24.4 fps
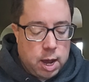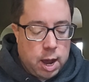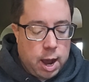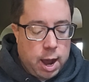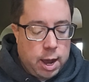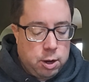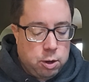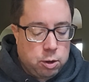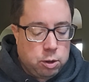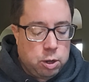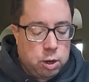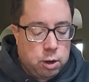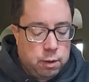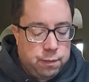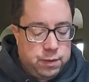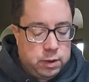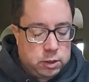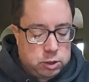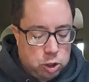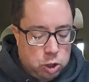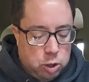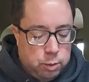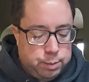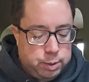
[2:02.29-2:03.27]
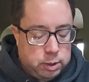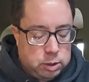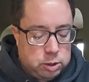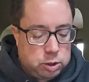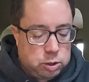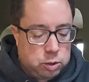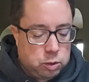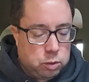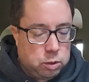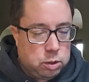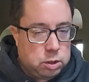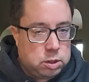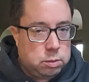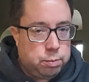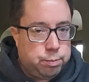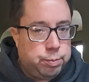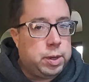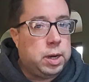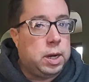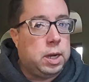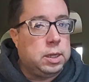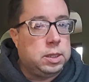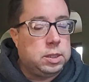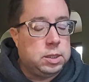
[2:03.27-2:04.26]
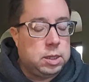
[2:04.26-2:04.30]
I don't know if it's open source,
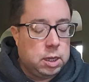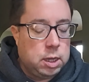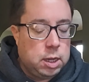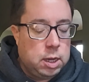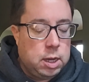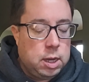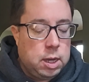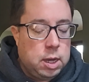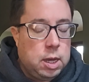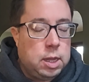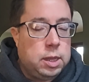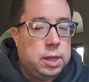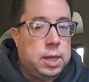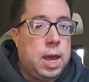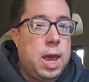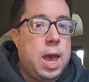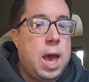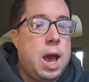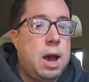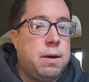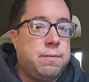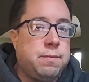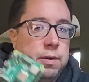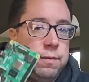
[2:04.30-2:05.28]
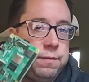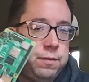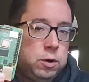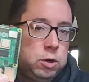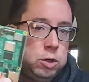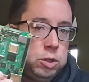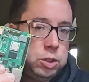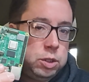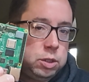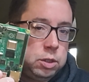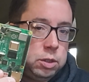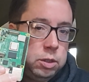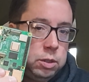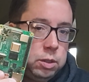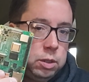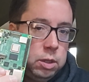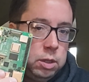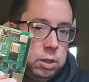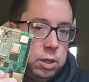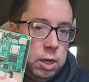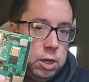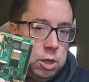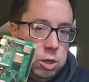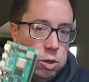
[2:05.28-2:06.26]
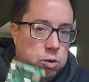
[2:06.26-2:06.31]
but they have a version
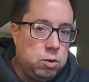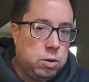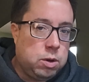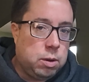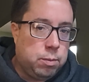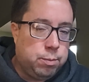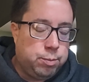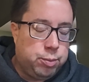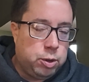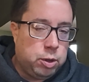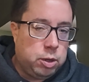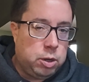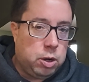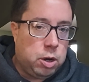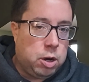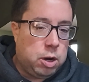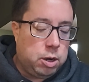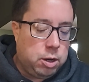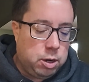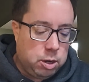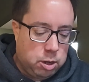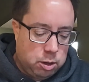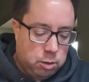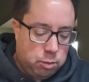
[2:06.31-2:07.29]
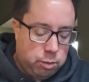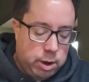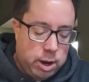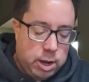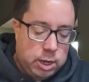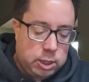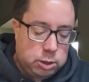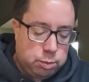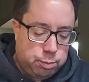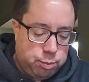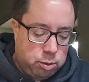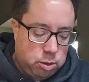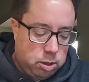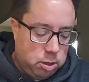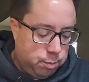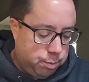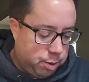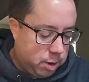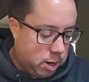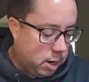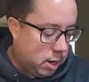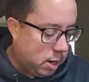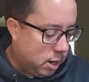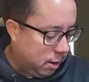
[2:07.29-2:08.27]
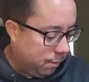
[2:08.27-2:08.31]
that you can put on a Raspberry
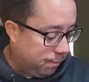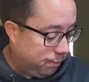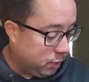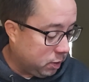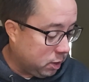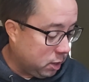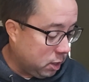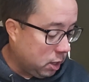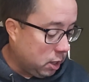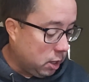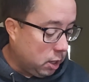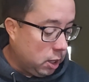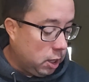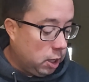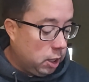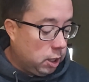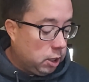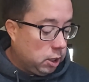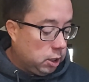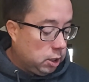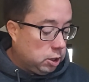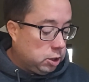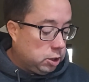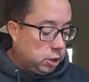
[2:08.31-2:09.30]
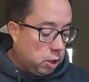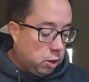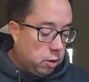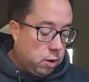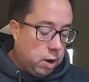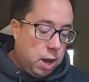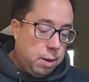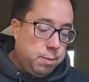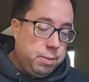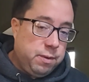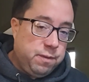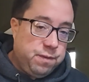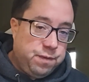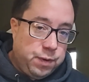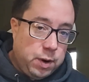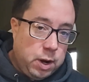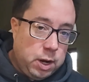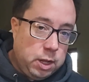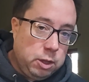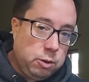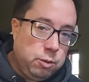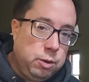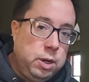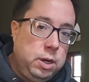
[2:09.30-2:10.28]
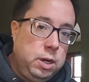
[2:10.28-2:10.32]
Pi. So I've been
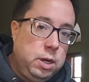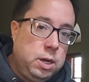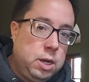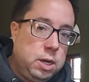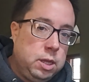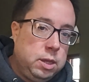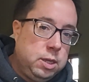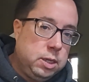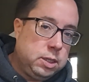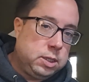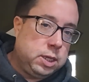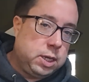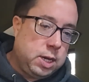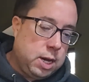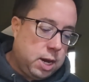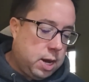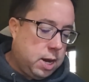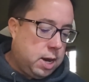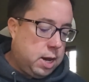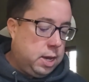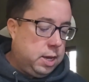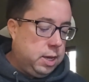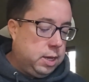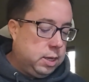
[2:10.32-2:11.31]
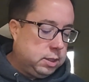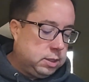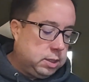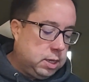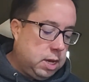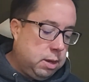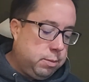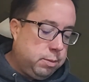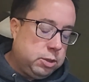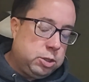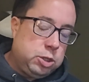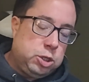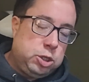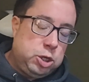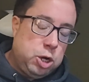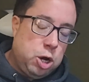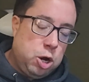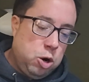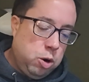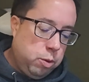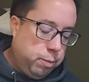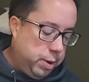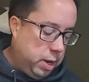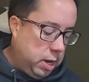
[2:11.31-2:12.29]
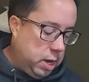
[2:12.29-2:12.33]
following this guy, his name is
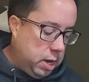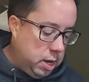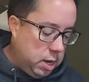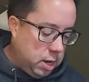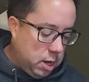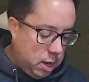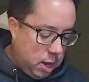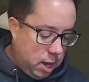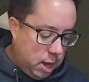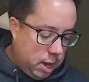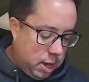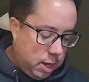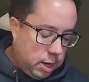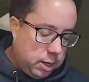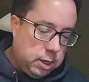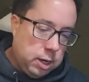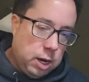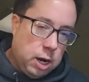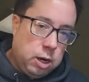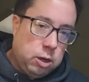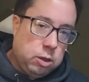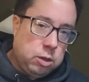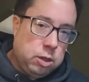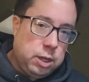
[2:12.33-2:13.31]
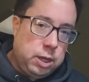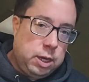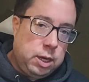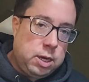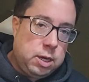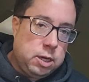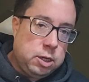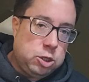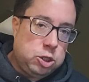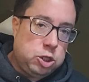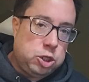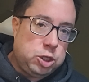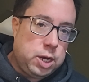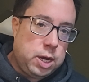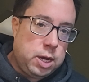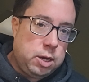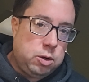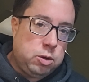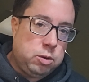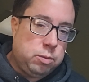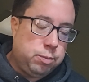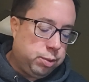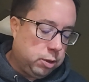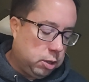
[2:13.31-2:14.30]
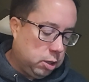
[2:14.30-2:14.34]
Toby, and I'll link his
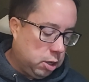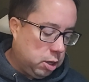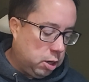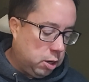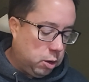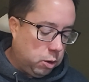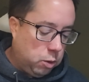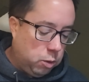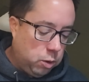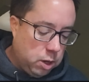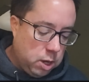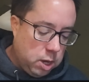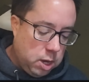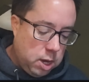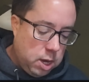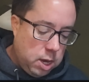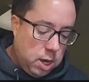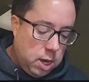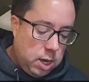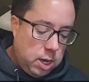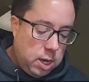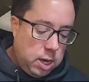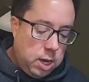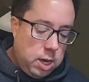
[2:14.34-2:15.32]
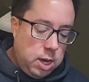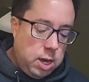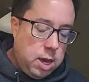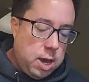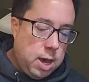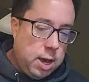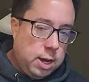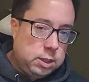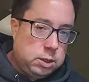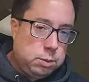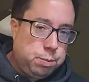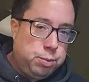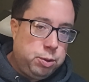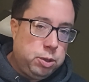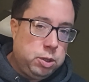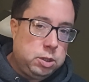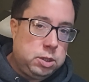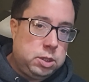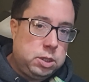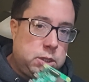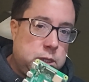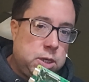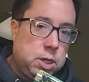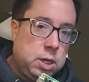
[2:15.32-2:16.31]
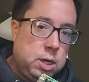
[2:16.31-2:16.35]
channel below. He has
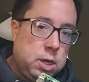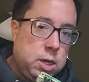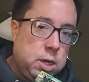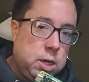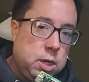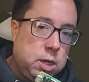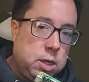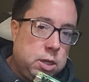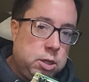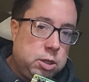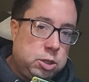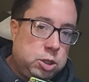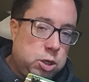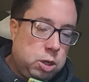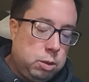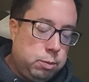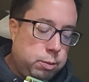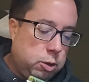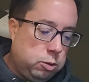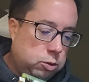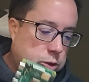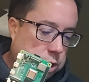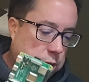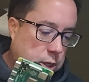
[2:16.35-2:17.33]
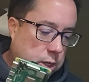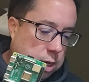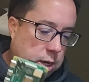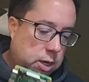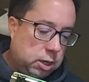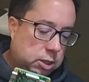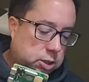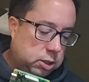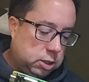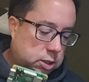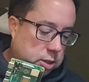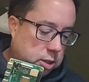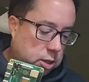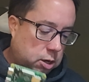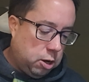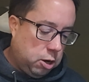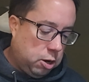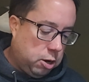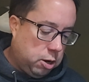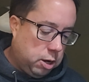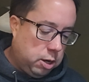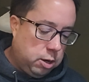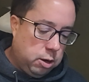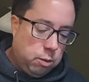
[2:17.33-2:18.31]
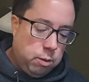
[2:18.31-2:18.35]
put the Serbo GX
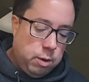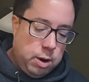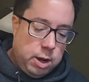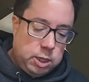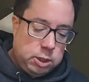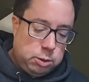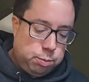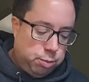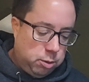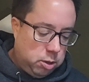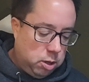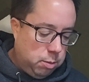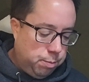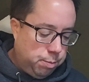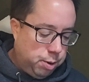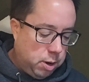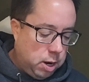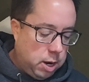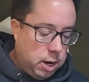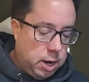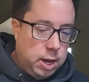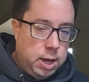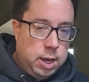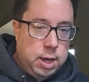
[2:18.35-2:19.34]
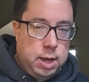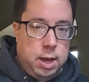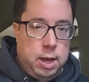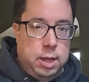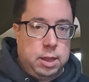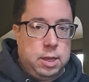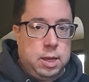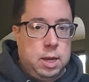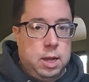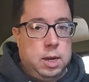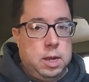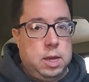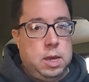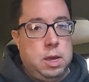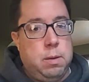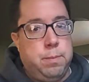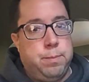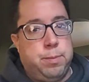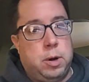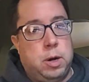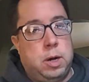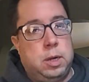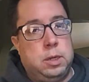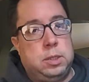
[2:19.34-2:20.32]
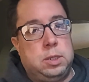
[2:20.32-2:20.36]
on a Raspberry Pi, and then he
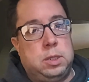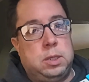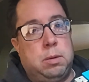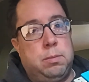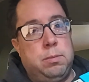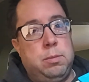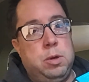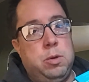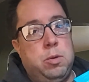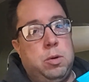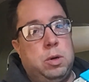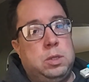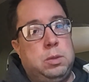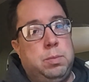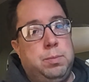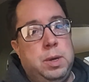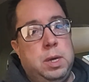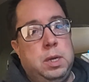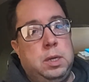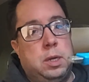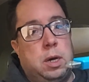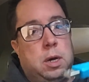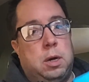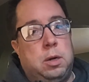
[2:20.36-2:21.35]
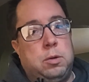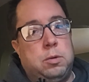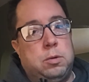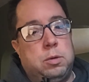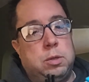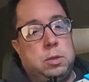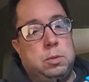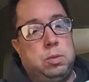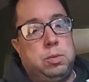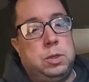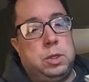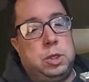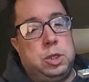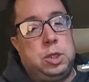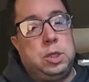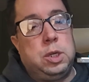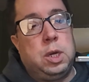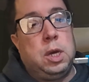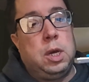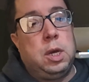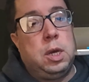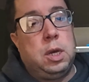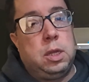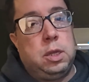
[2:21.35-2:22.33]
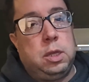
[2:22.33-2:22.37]
bought some USB dongles, which
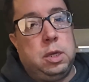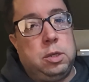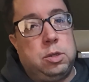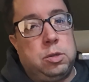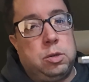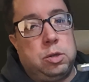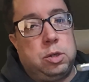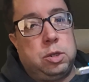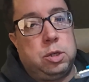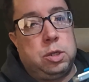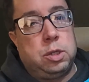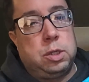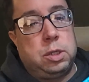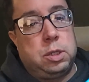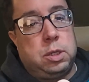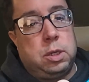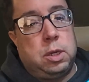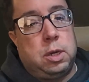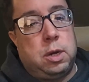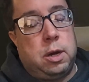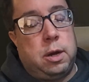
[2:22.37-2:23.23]
these are just